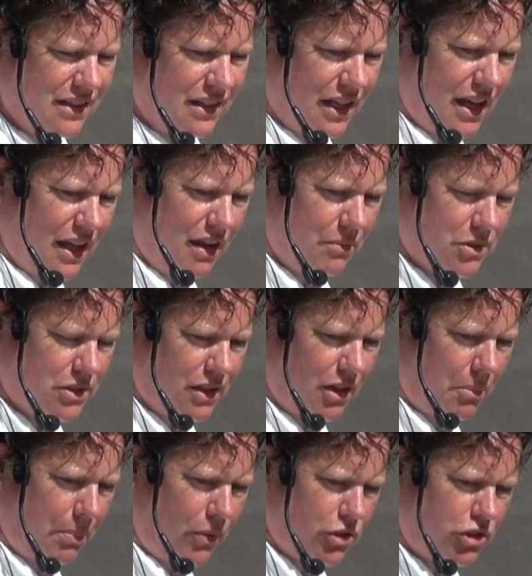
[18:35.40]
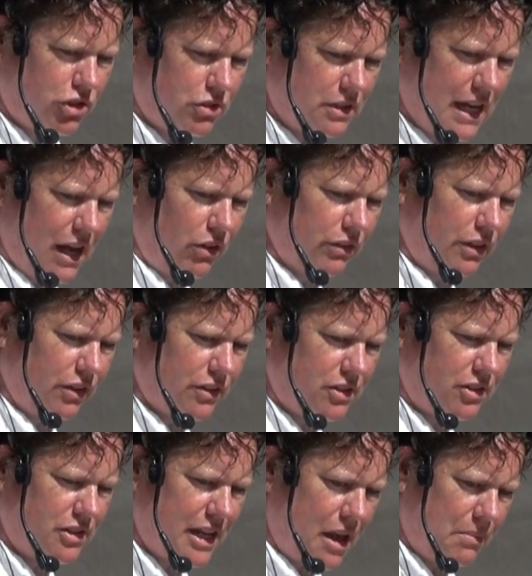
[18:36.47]
Again, I'm just going to push down little
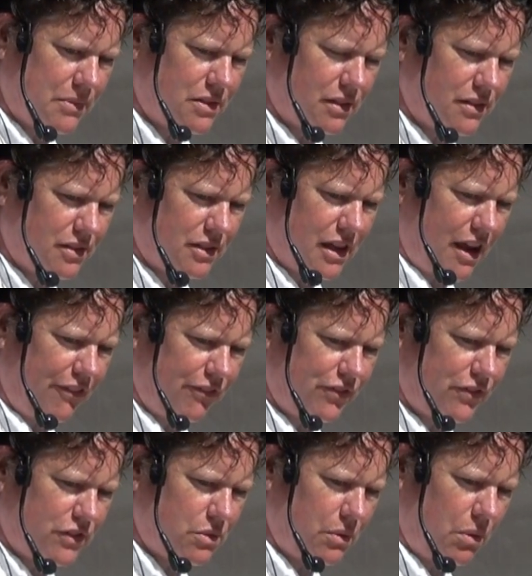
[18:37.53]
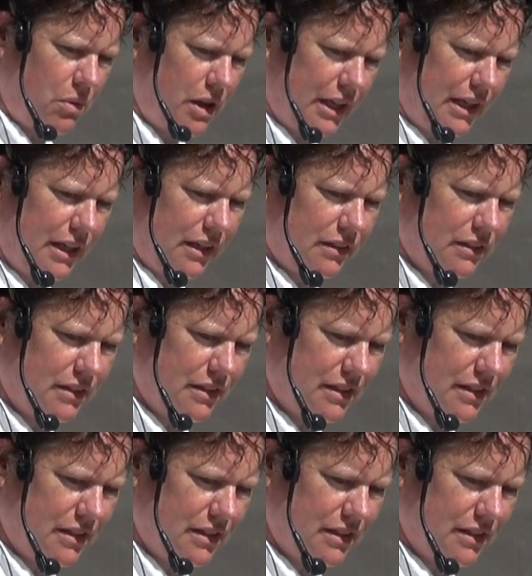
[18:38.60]
stems and stuff because we want to get...